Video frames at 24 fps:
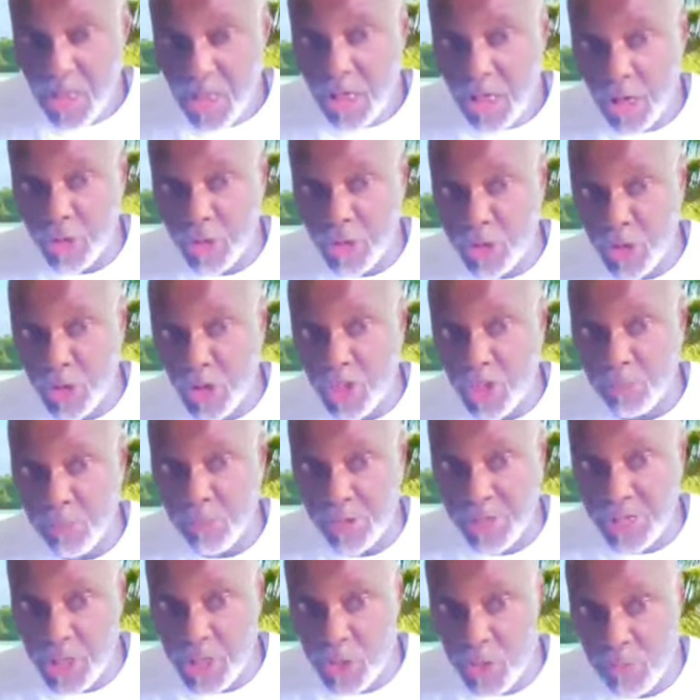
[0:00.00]
the body
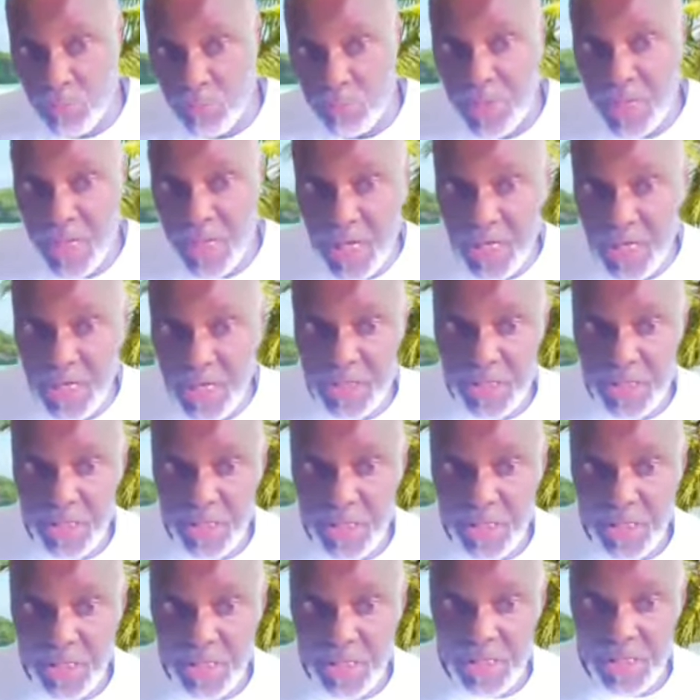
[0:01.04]
and drop the body into a
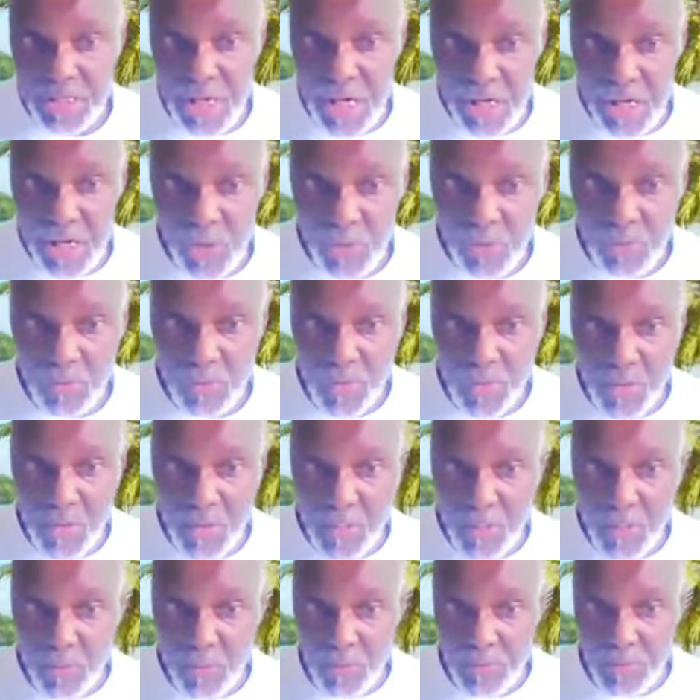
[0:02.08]
pH
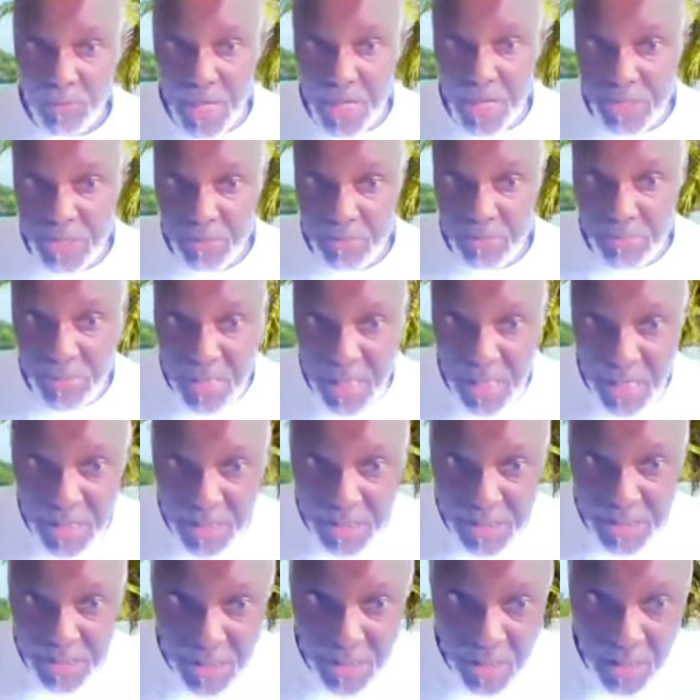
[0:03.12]
cycle. When we get
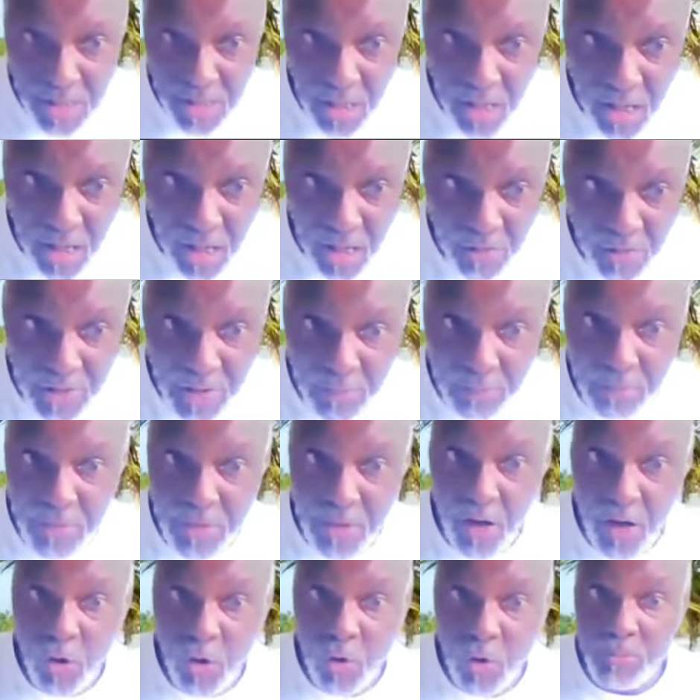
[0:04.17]
to pH,
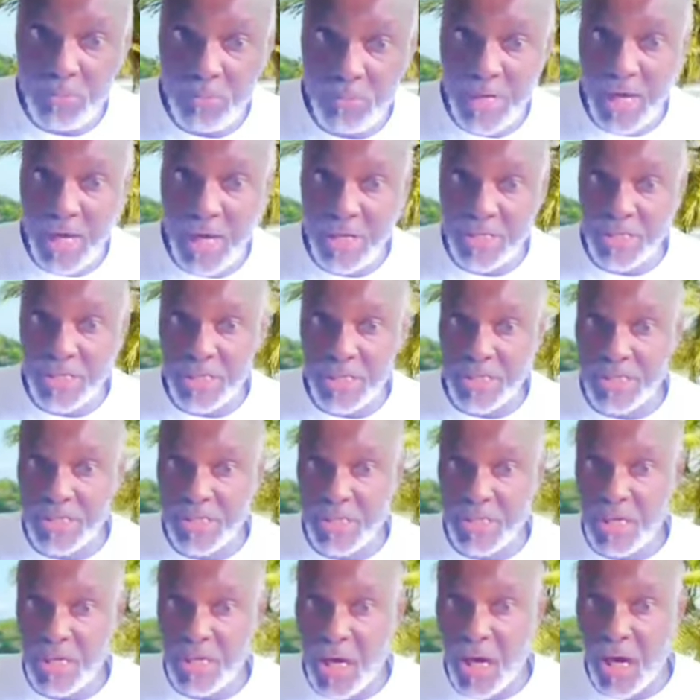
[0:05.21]
uh, the, the, whole
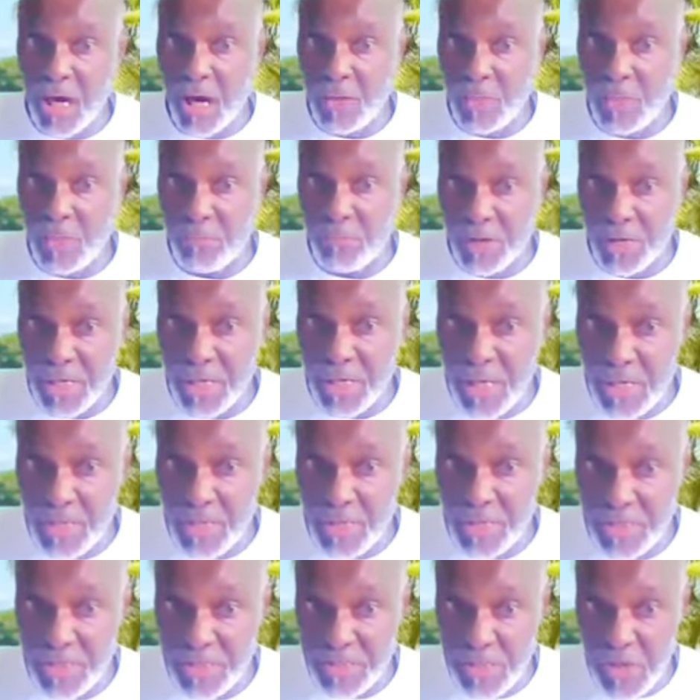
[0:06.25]
pHs uh, the
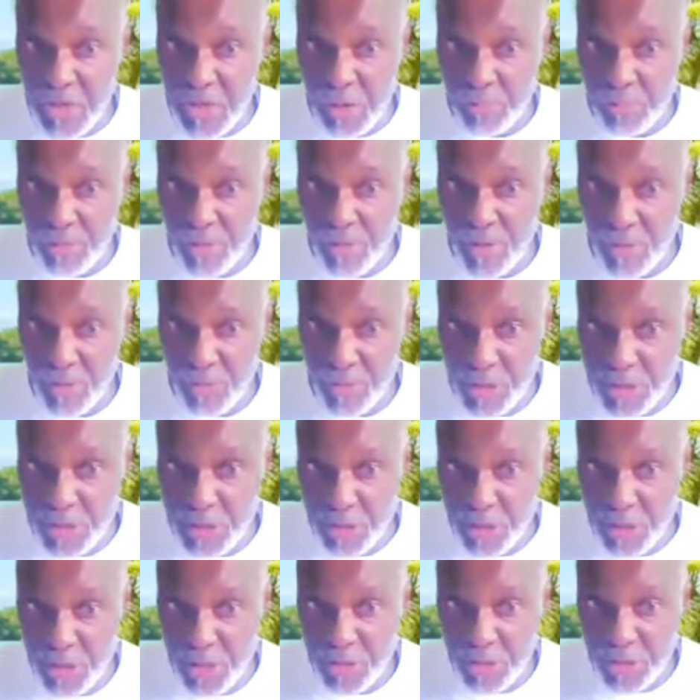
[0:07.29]
body get disturbed
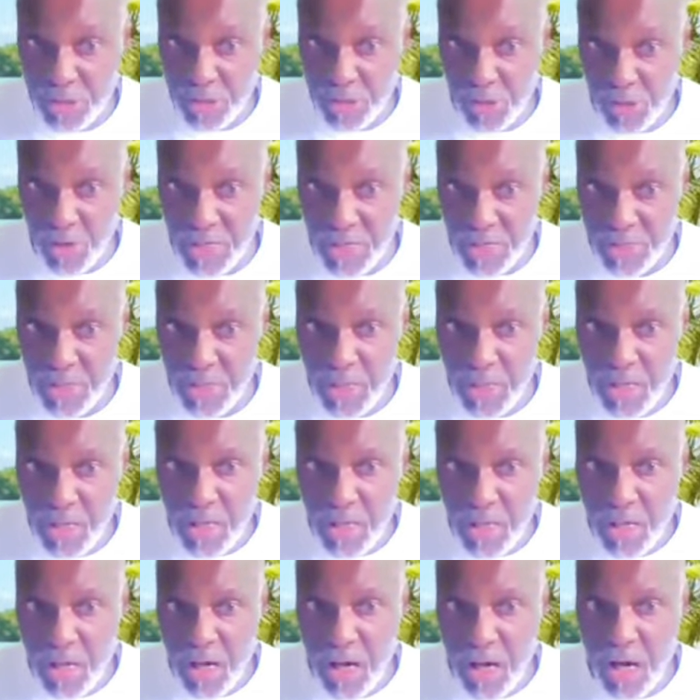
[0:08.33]
and, and, dis- and
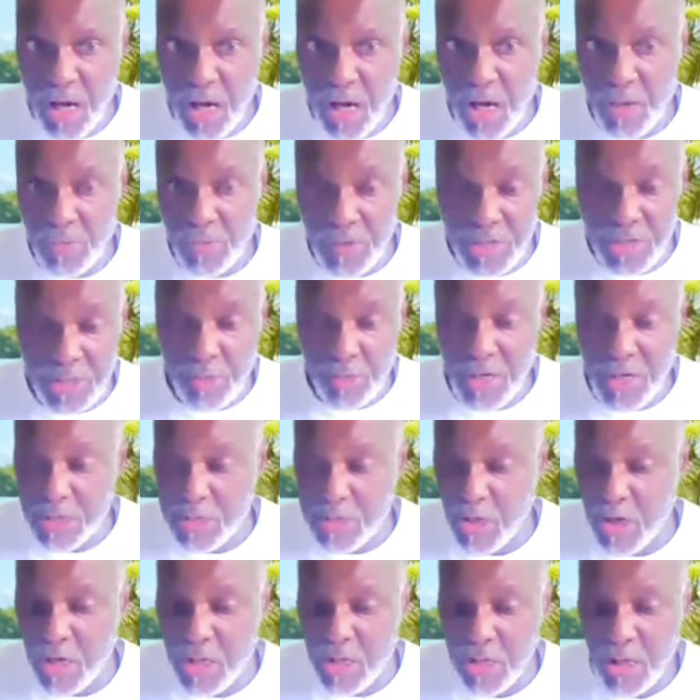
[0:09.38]
destroyed. Uh, and
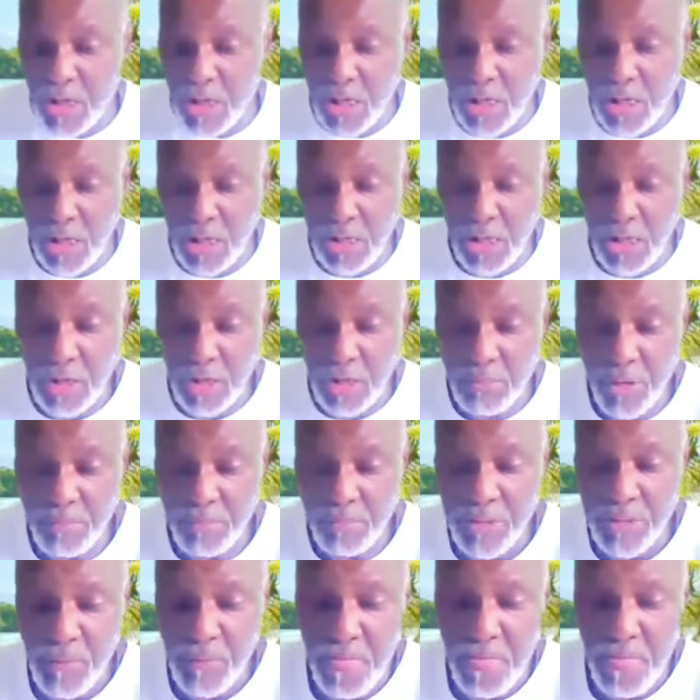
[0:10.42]
this creates a lot,
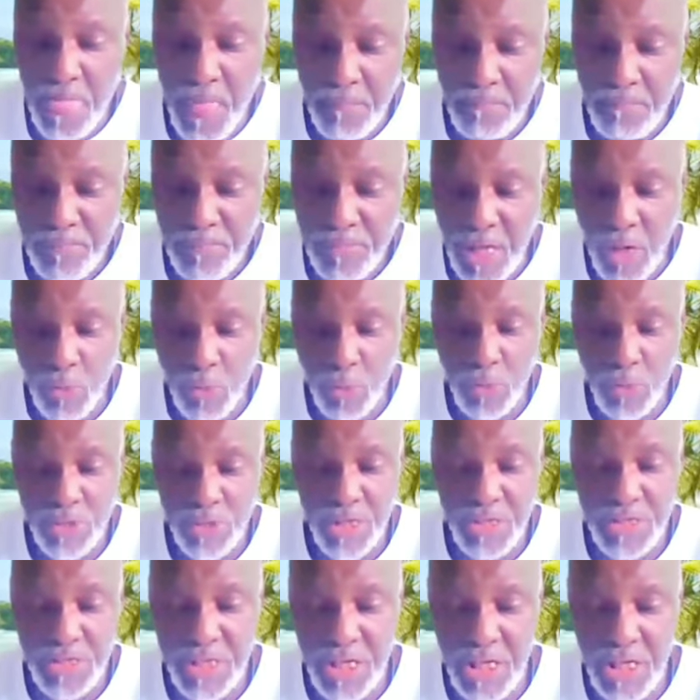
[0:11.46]
lot, of problems.
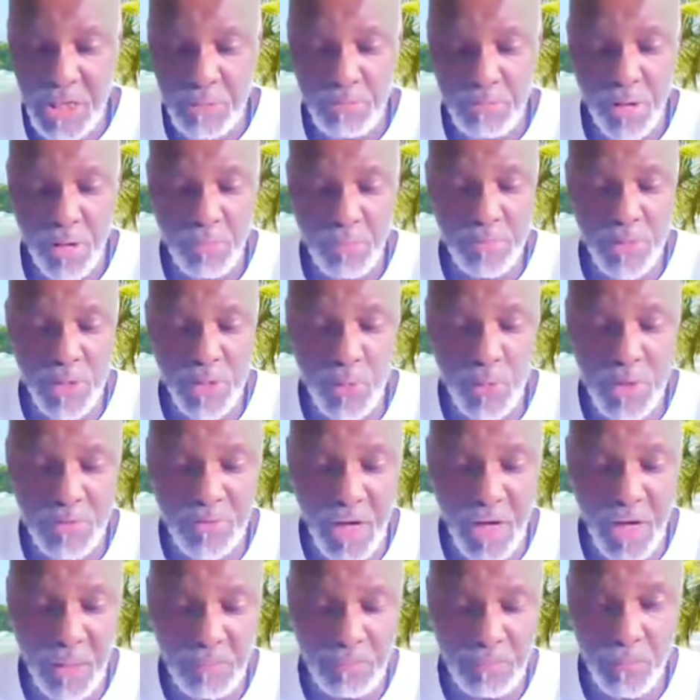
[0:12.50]
Now, we're also seeing
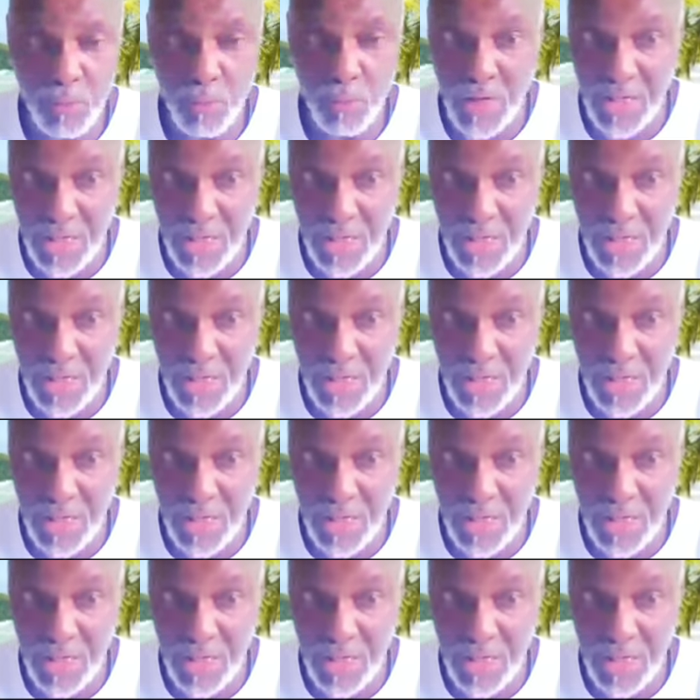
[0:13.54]
problems with